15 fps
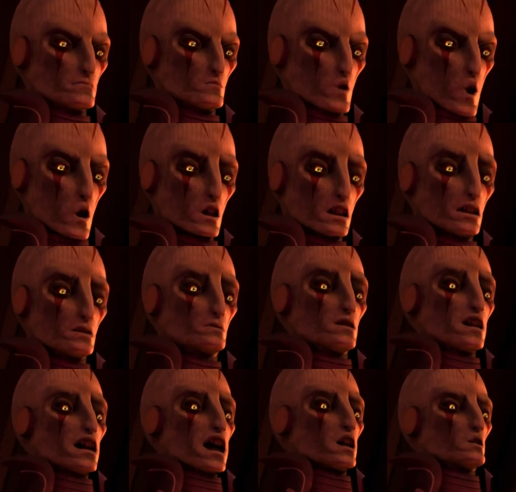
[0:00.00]
would be willing to do the
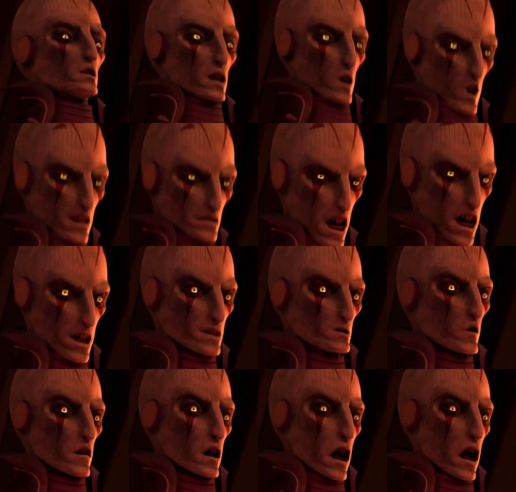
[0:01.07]
wrong thing for the right